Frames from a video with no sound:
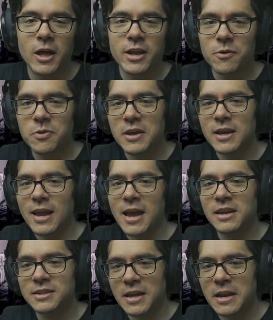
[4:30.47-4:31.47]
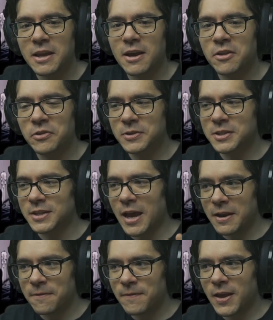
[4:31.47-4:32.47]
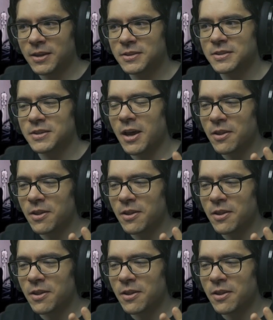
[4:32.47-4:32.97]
I don't think it has any other side effects